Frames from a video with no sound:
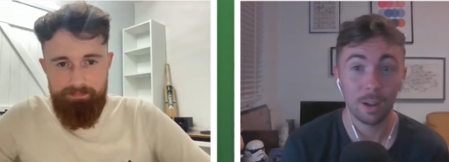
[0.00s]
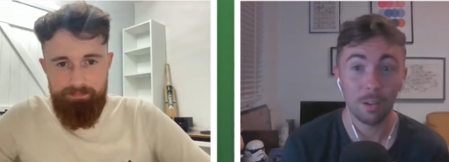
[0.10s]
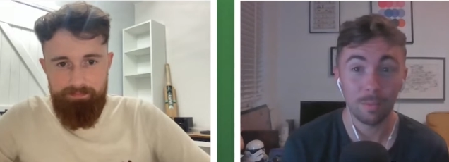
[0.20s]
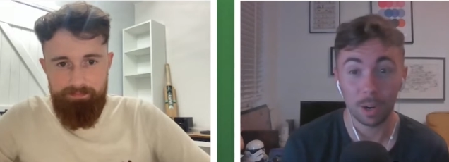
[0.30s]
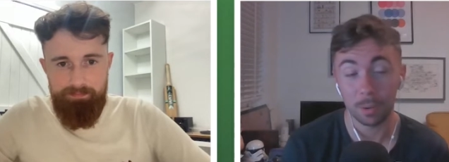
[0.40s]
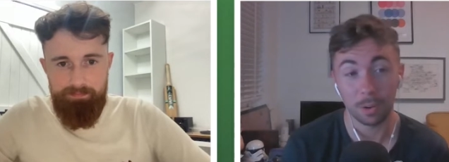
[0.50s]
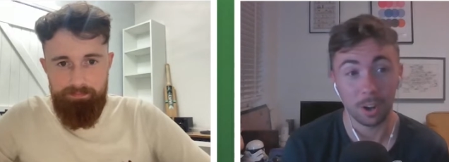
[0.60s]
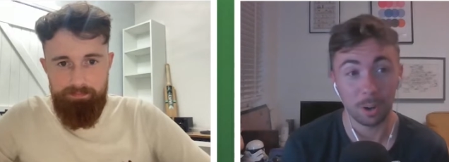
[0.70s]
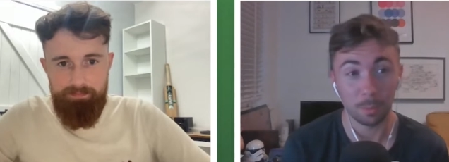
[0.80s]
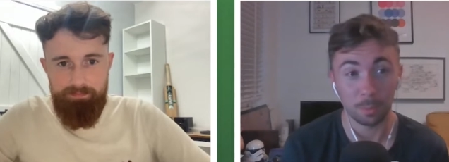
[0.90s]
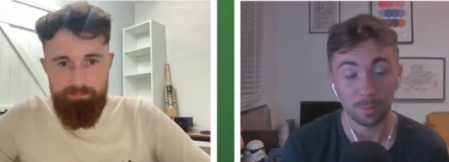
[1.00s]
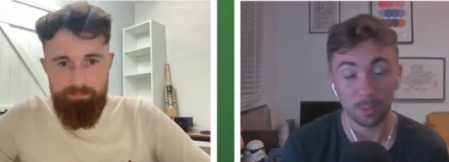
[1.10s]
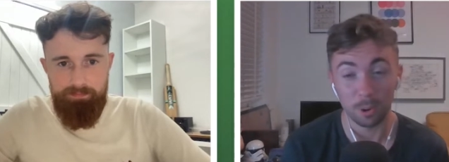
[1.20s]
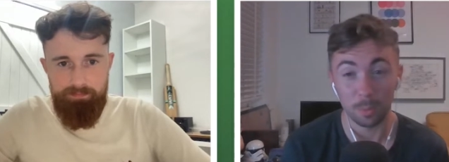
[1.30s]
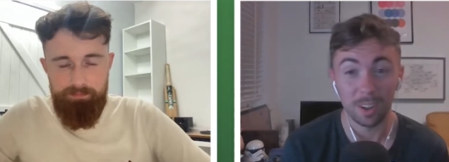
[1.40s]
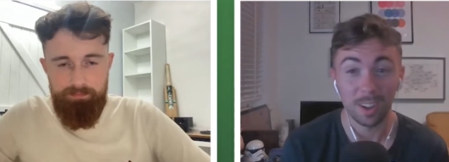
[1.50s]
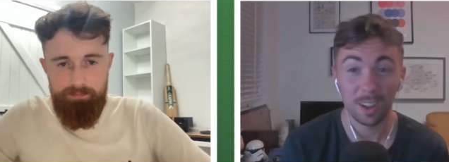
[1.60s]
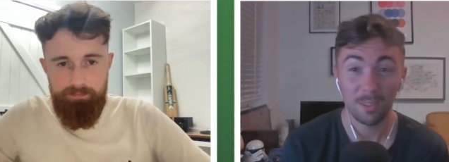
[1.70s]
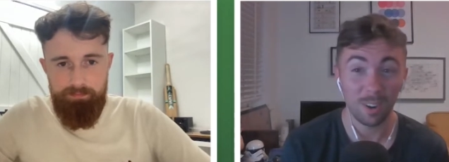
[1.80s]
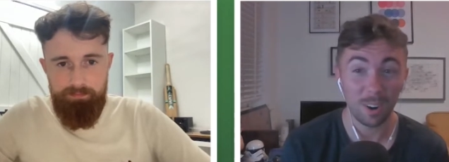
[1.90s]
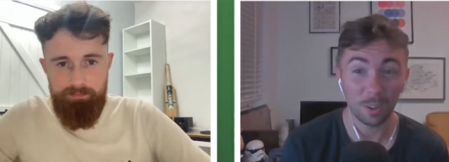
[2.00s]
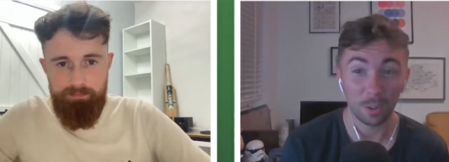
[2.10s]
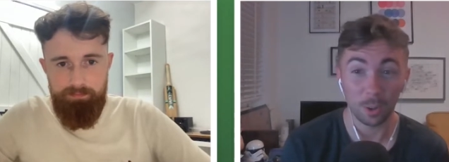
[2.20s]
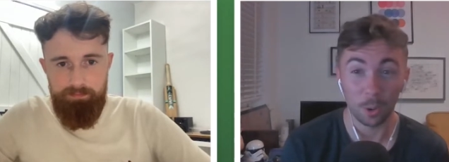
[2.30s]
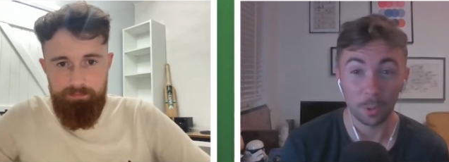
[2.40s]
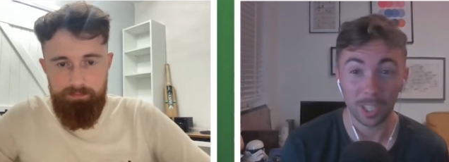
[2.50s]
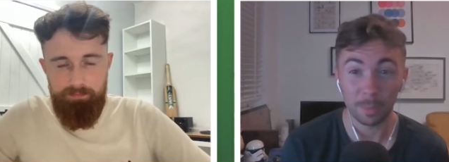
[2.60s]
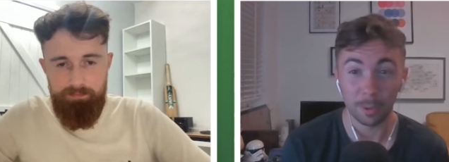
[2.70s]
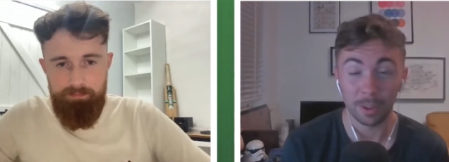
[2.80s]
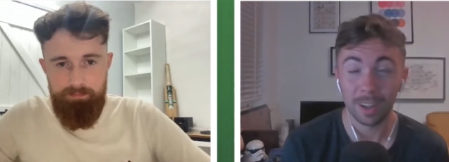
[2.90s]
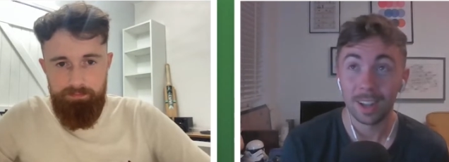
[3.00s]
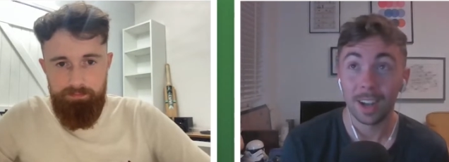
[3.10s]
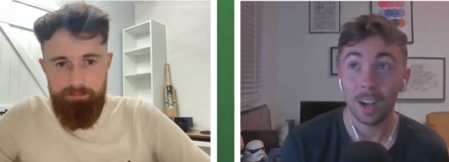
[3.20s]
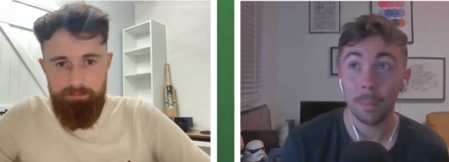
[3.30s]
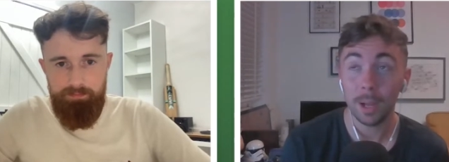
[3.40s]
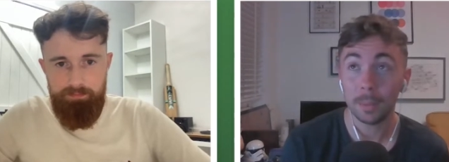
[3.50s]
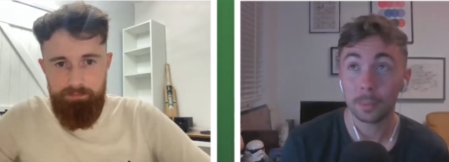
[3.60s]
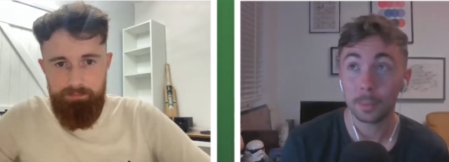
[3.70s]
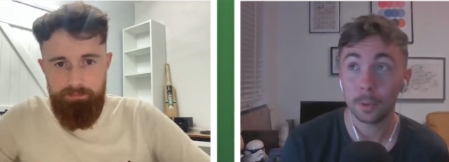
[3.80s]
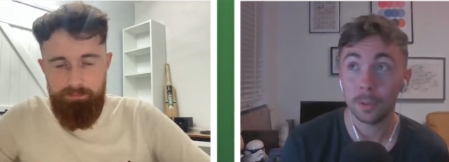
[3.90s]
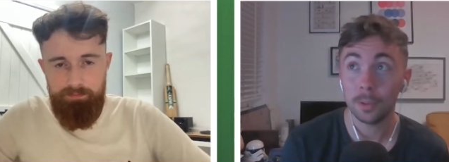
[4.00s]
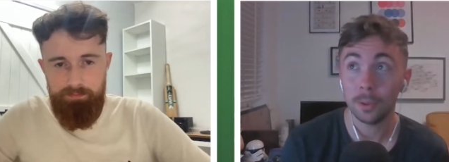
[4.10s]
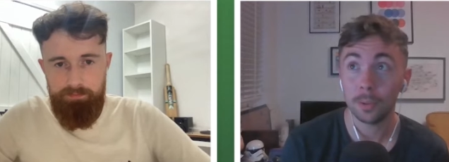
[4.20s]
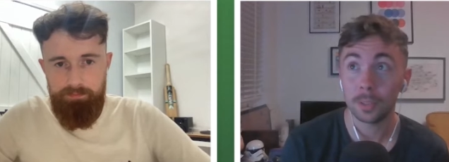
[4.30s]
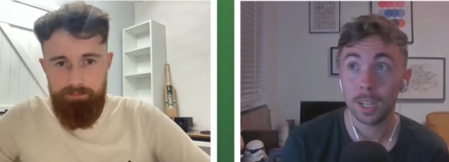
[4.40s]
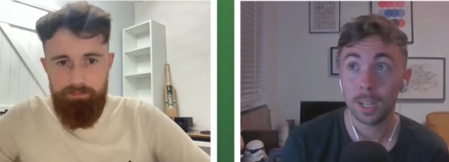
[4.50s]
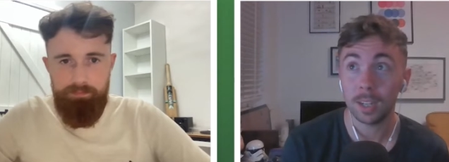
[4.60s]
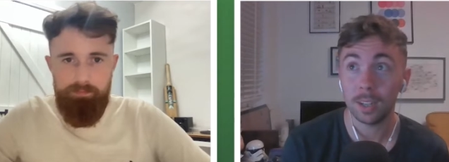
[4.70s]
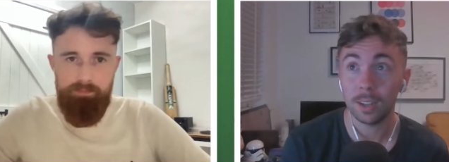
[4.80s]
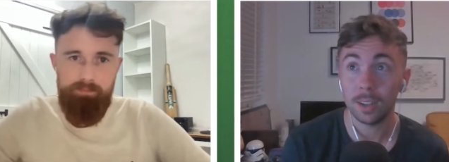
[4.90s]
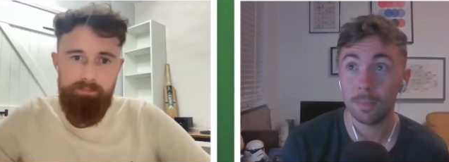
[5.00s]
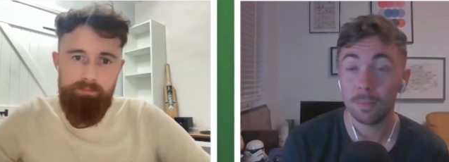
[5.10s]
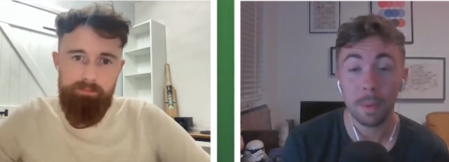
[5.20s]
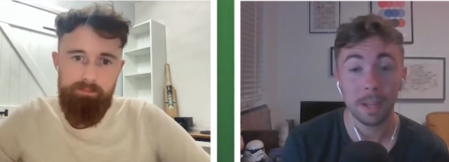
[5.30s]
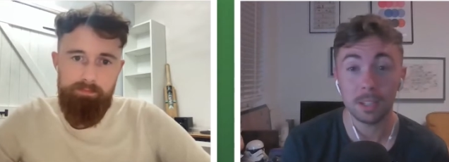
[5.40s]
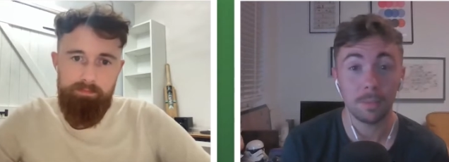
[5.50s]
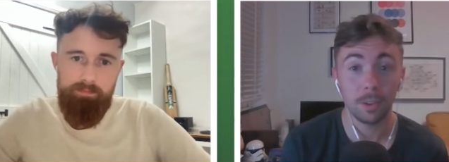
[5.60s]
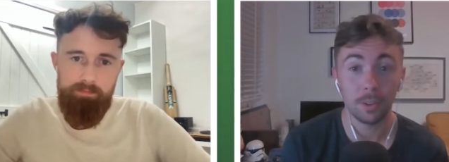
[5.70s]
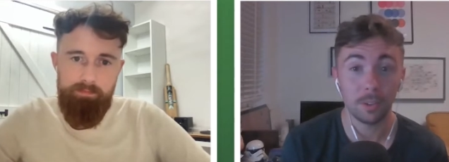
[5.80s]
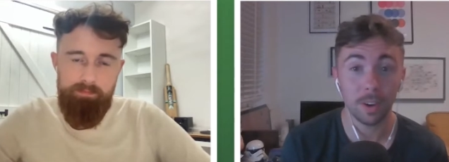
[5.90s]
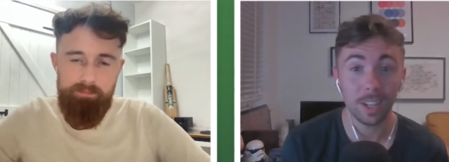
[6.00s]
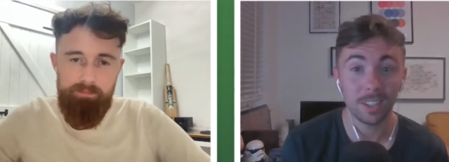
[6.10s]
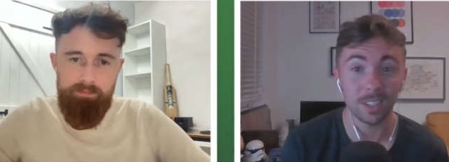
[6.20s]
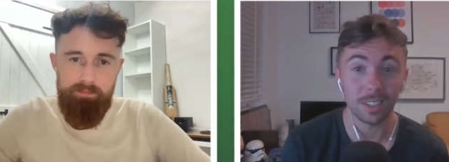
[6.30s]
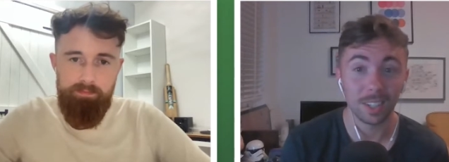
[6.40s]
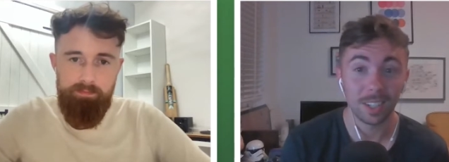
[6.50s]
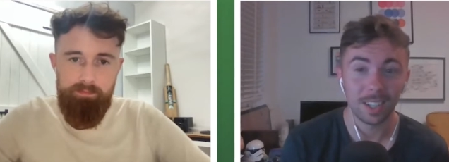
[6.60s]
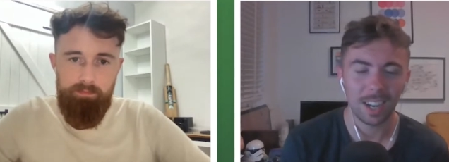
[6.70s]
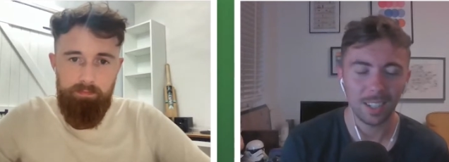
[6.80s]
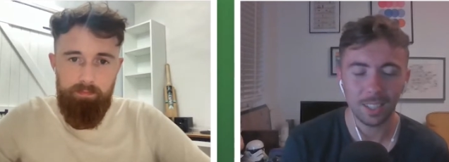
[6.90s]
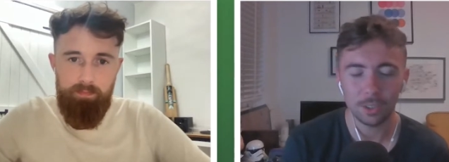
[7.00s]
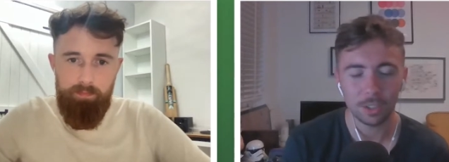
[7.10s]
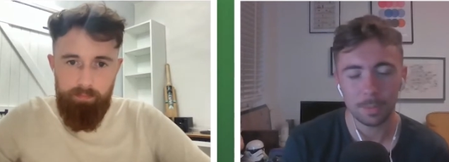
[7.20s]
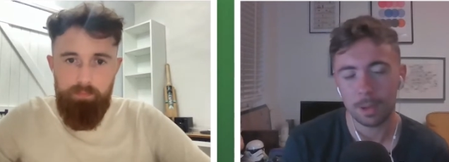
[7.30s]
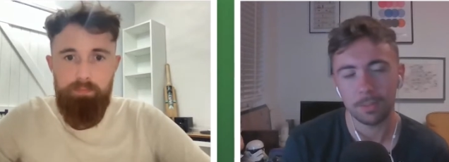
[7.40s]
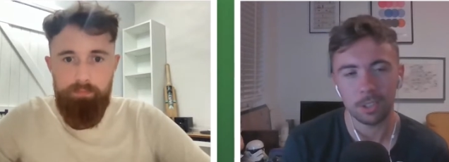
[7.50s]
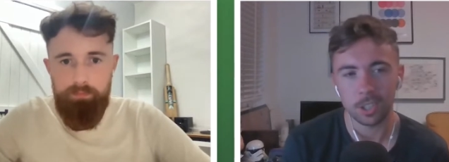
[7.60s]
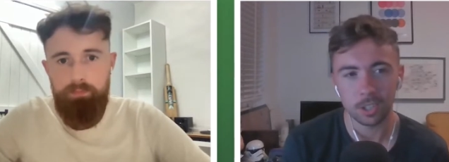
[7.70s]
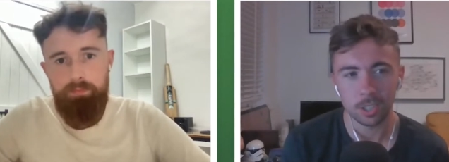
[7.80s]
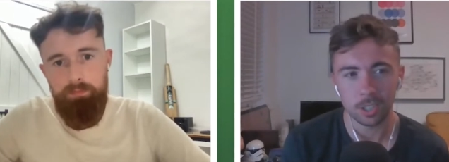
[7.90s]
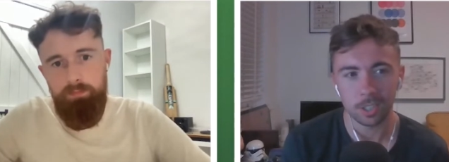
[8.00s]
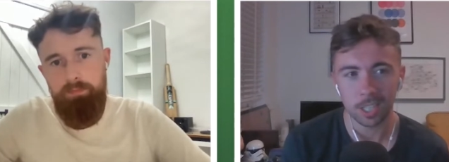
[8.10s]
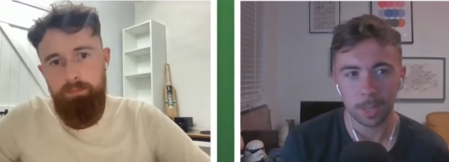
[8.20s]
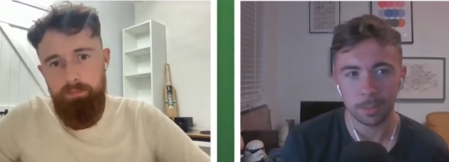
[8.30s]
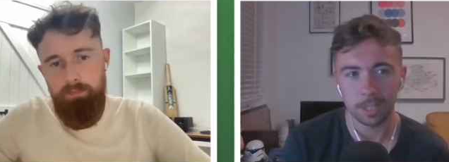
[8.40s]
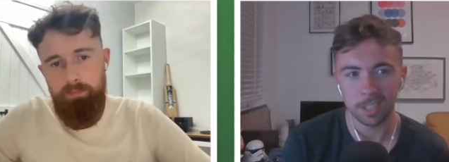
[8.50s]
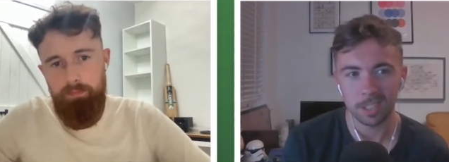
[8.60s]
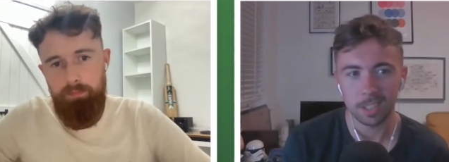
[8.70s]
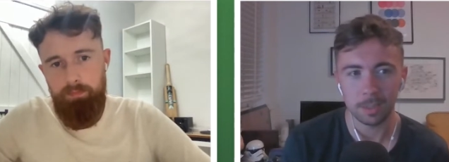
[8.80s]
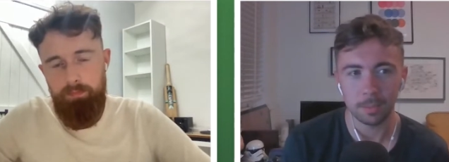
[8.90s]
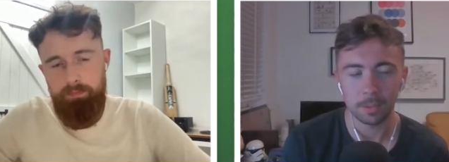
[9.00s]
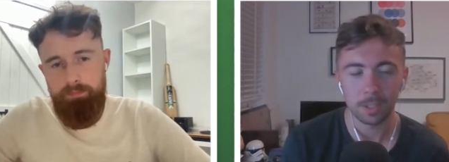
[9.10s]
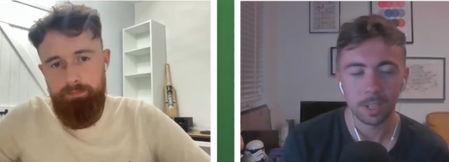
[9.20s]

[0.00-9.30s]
Speaker 1: Very reliable performer, very good goalkeeper, and perhaps one of those that are massively underrated. And I think just the amount of clean sheets he's kept at his teams